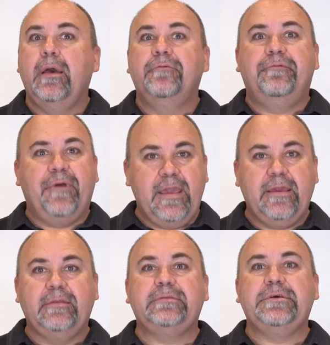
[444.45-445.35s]
Fake
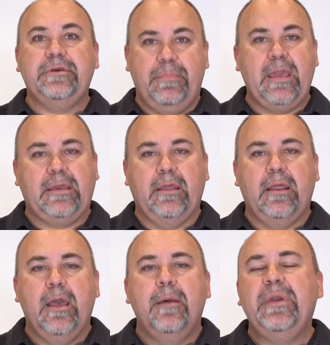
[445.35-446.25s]
it till you make it.
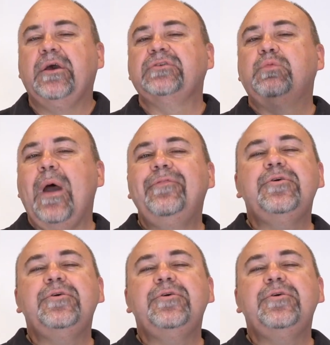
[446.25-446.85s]
Because whether